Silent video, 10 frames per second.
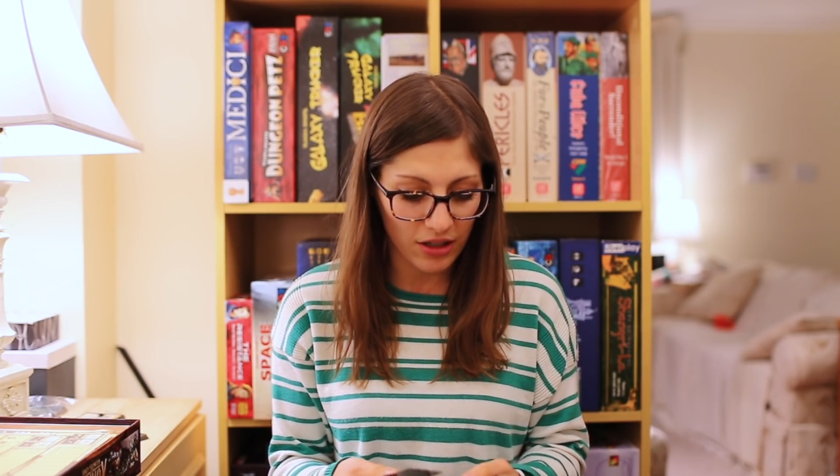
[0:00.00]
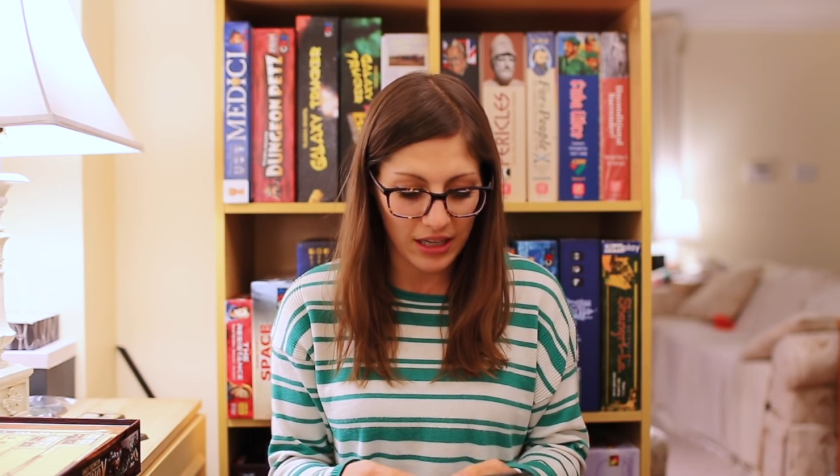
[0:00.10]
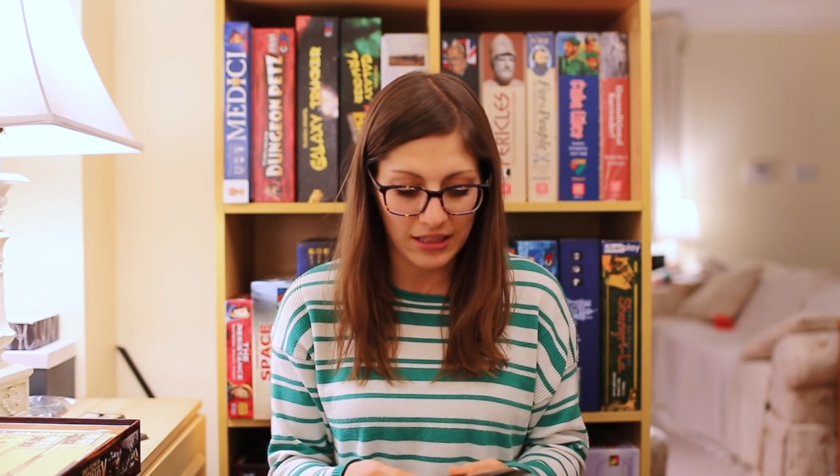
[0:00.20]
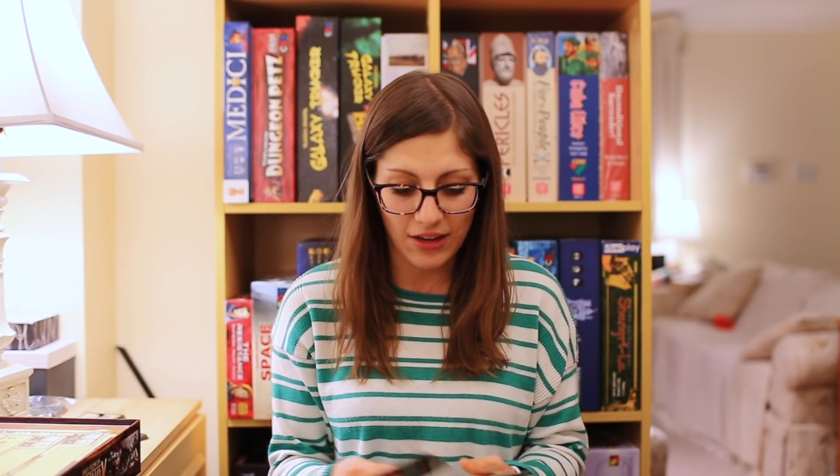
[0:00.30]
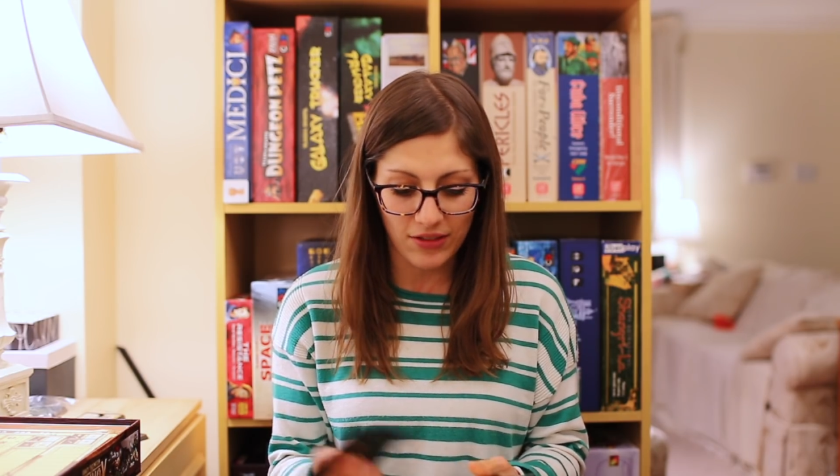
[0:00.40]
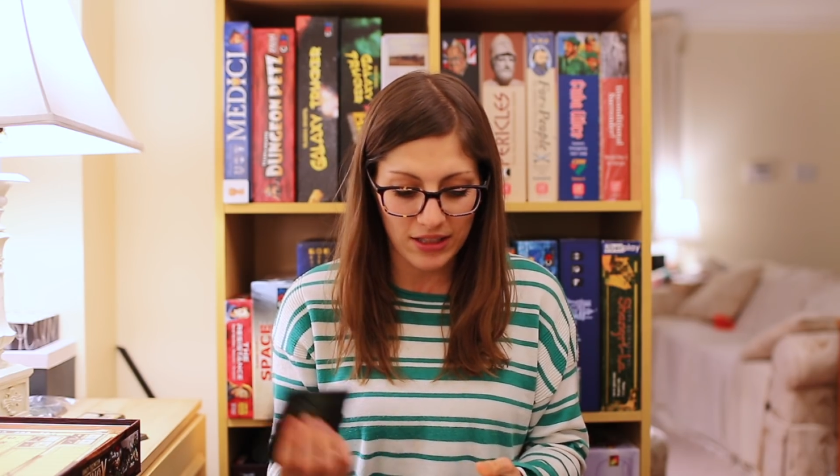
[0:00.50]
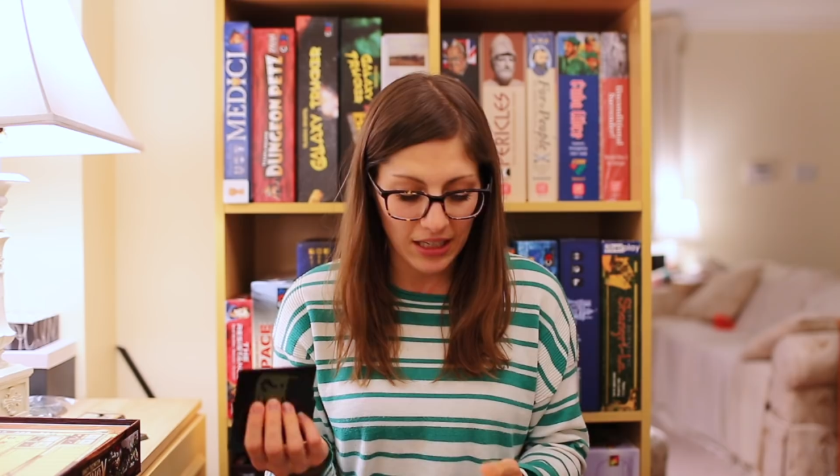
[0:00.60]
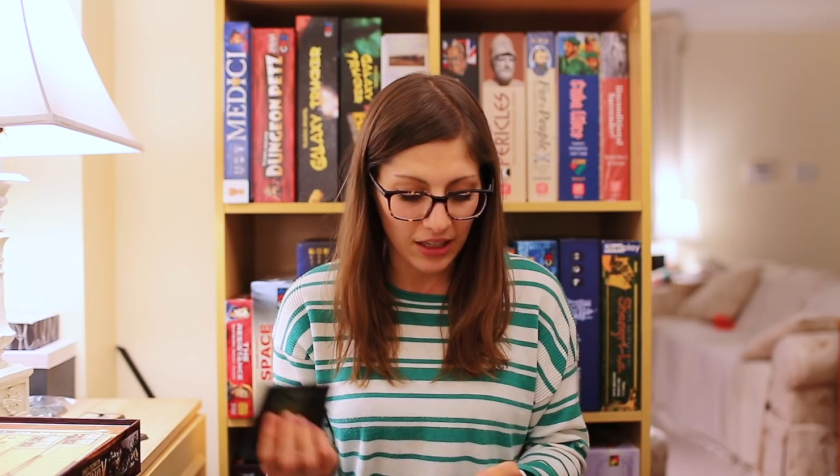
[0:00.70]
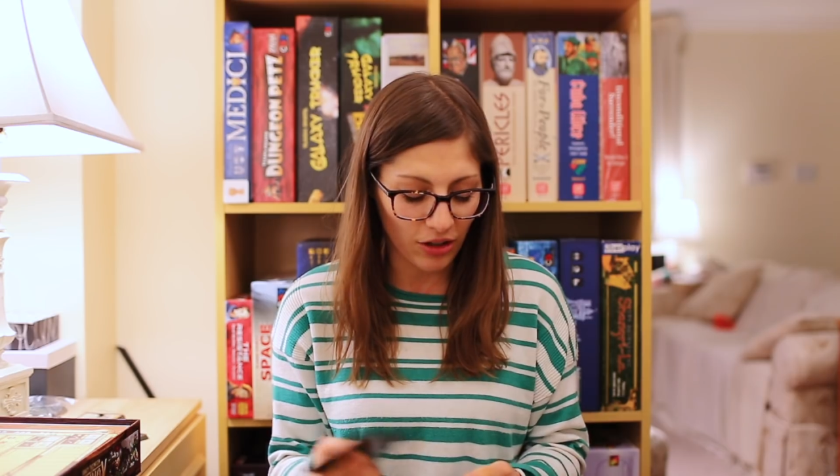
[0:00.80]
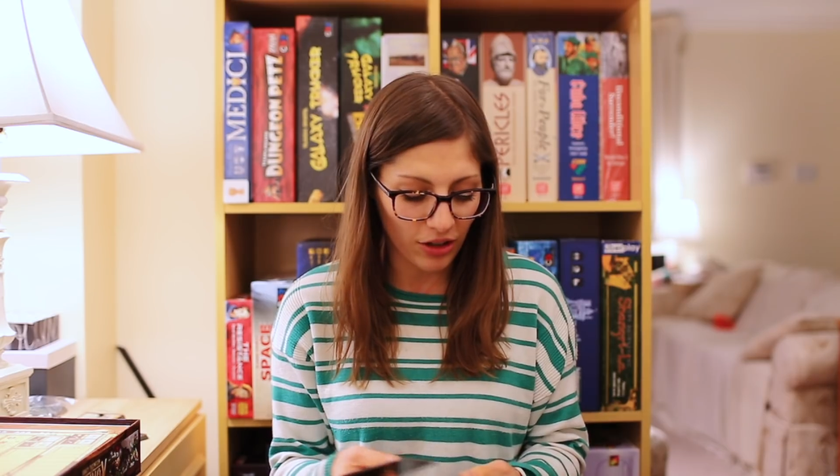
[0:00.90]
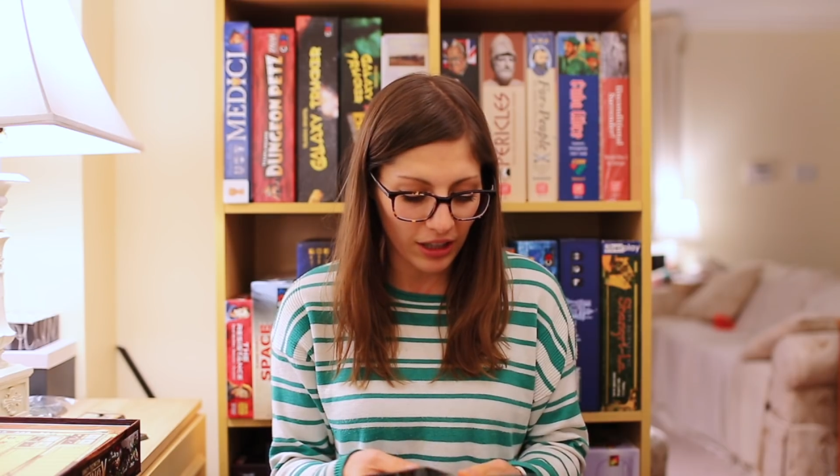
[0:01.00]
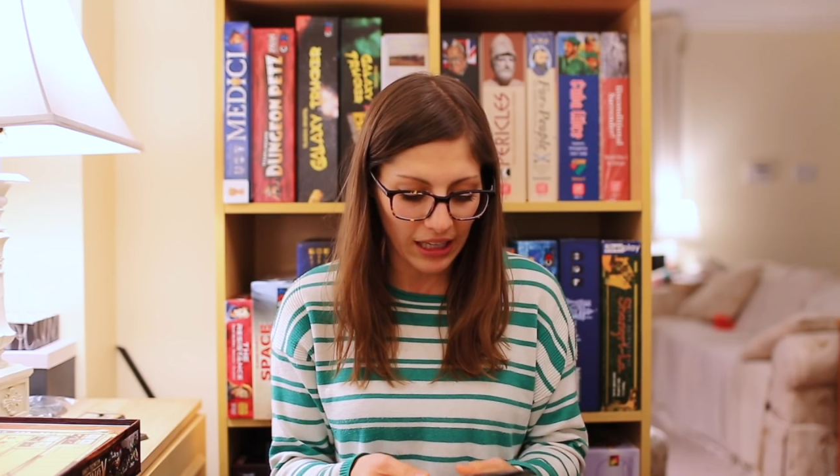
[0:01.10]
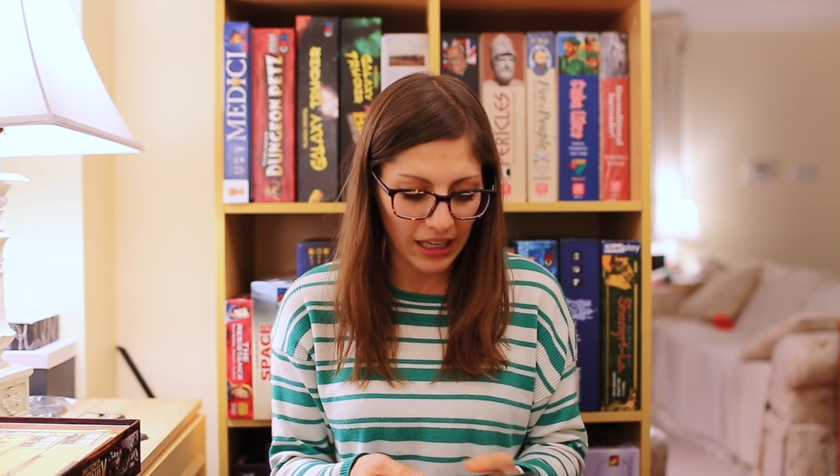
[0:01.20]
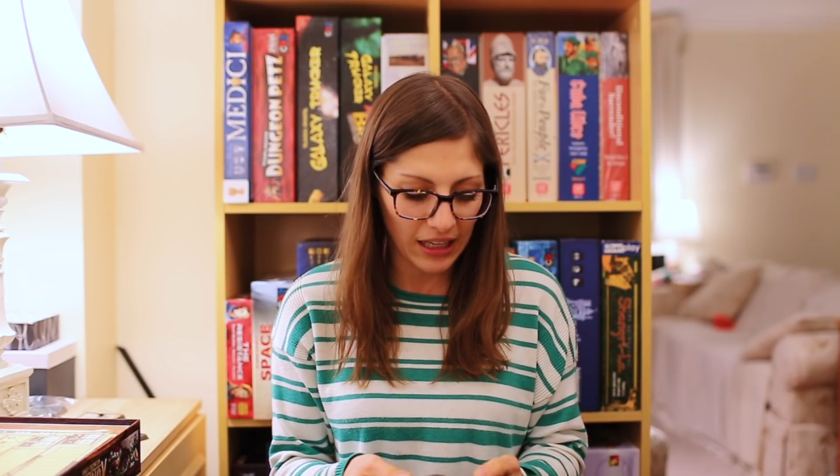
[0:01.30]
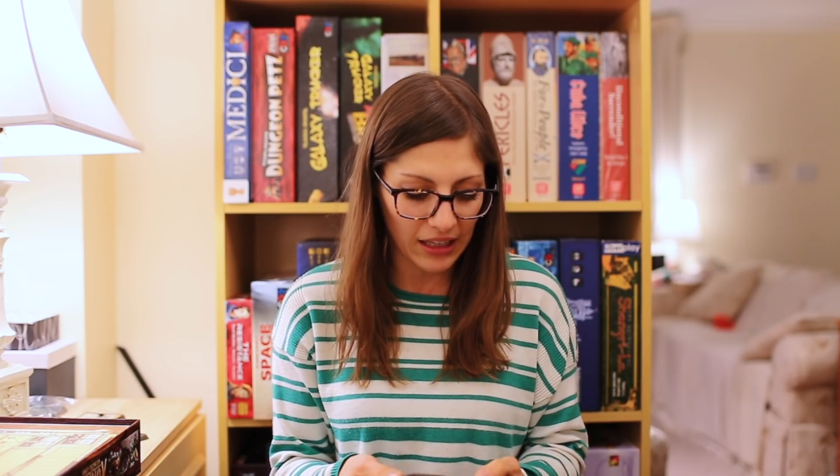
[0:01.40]
and devastating
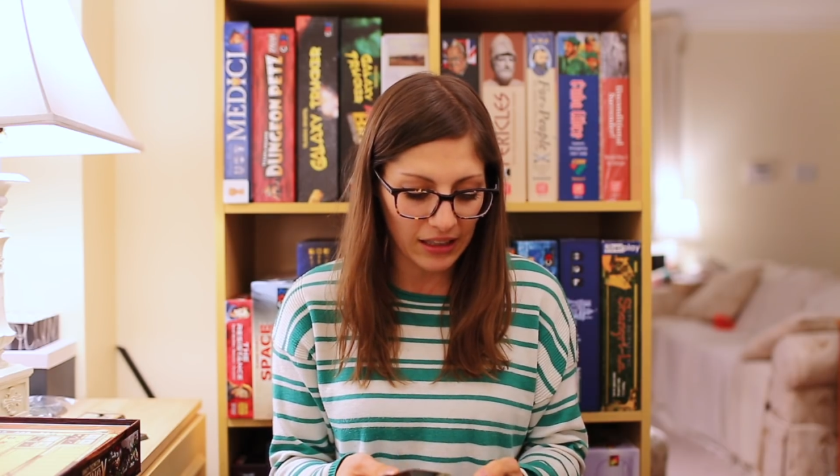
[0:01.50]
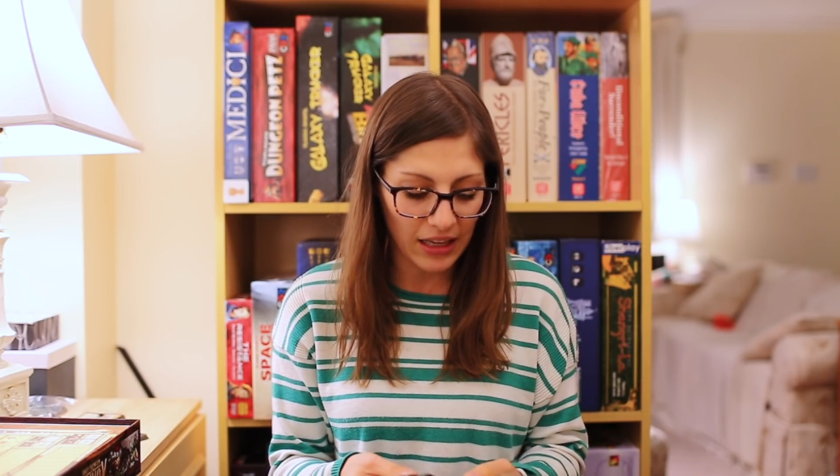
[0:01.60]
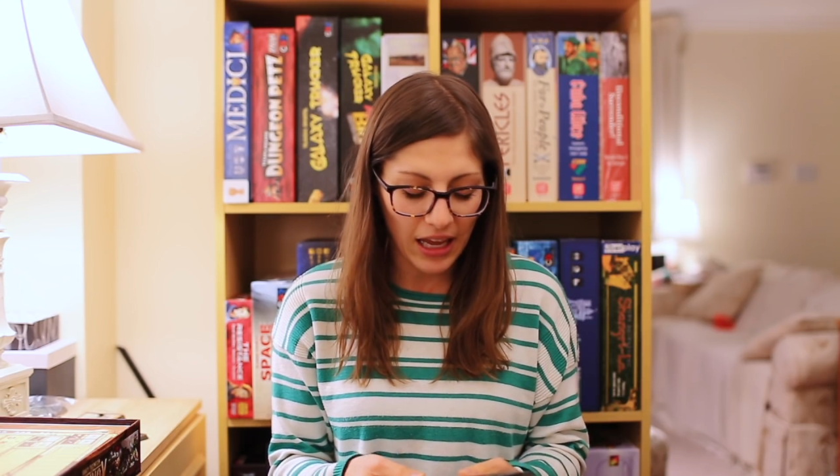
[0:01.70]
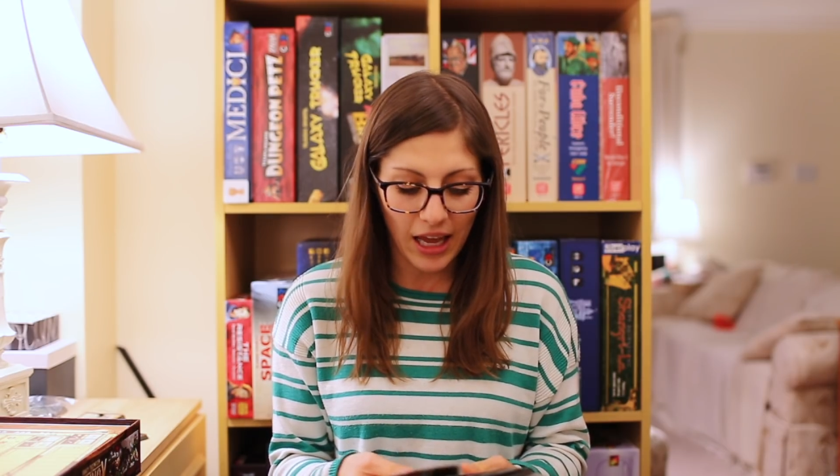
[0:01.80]
hurricane